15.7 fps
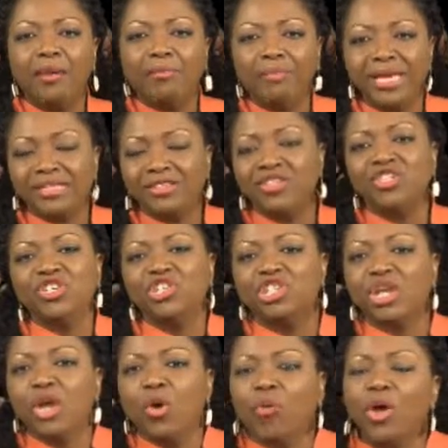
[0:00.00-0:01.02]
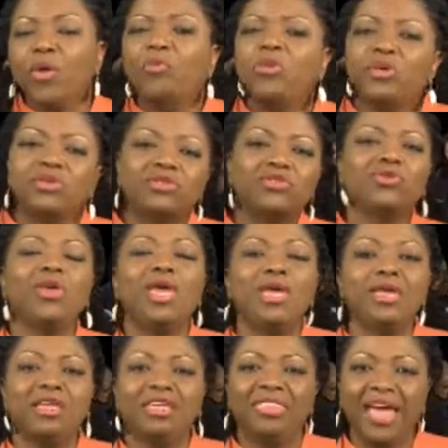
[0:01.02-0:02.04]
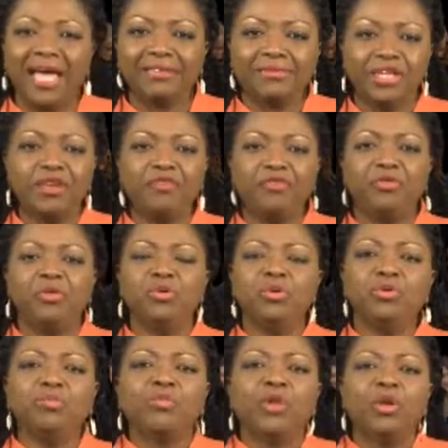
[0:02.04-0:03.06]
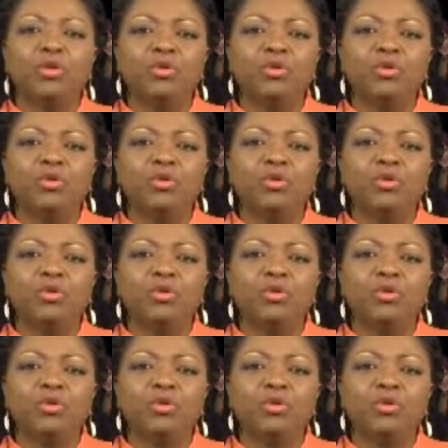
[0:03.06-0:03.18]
message where we were saying that if you